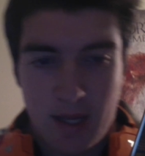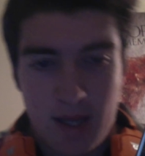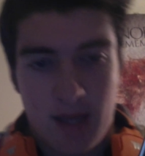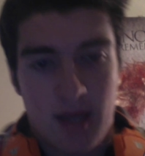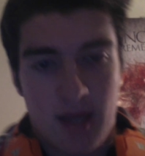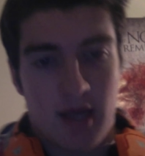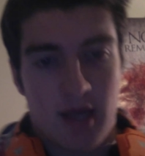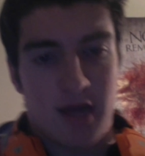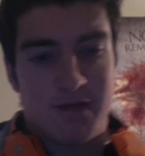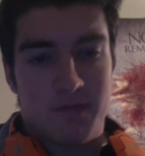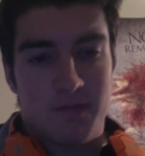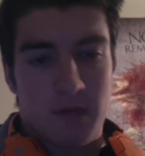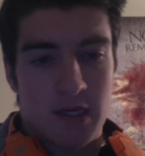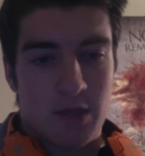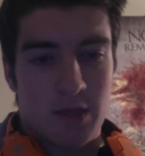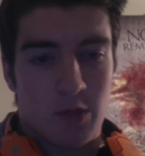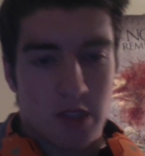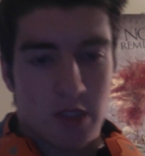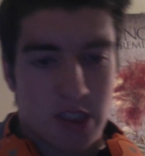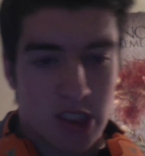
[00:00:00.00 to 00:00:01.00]
Hey everybody,
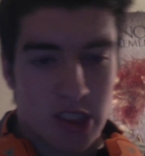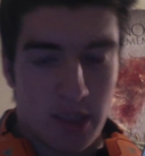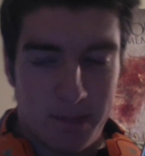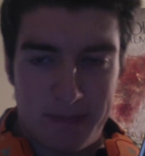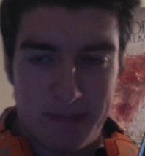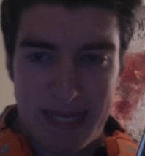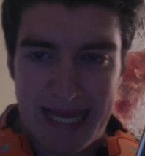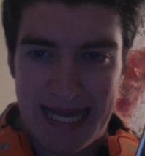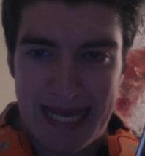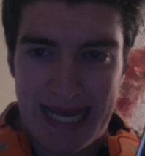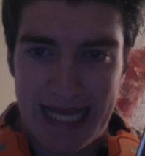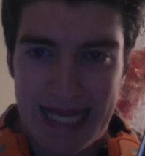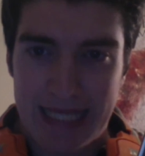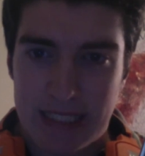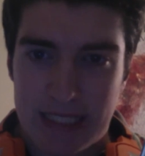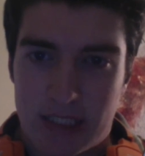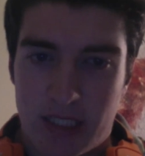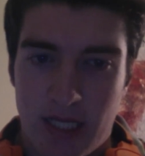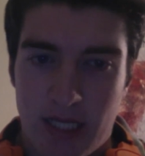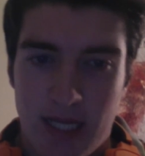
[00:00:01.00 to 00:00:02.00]
what's up?
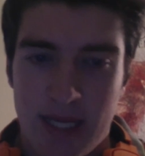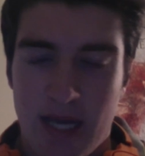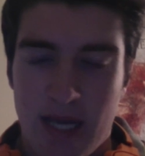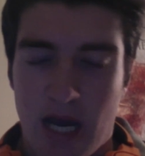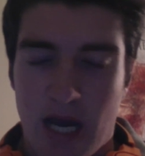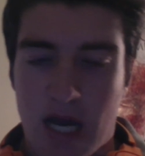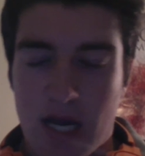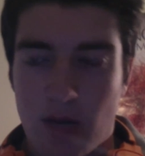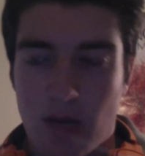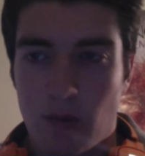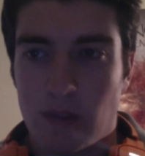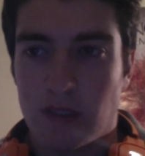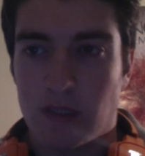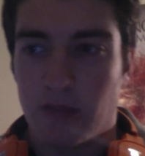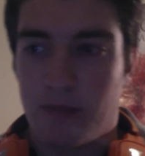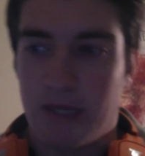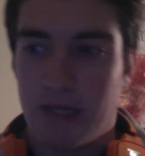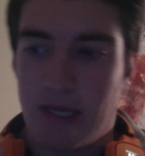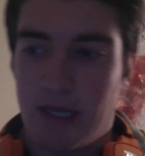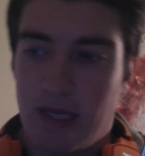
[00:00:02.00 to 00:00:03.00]
And today I will
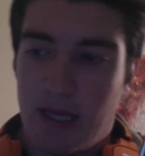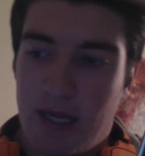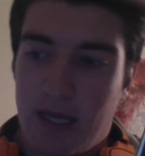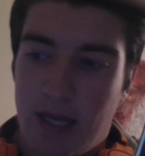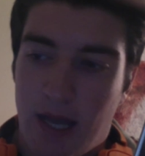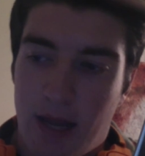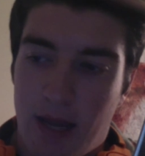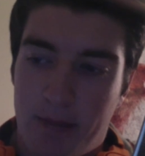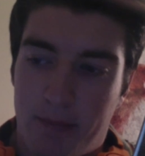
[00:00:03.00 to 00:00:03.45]
be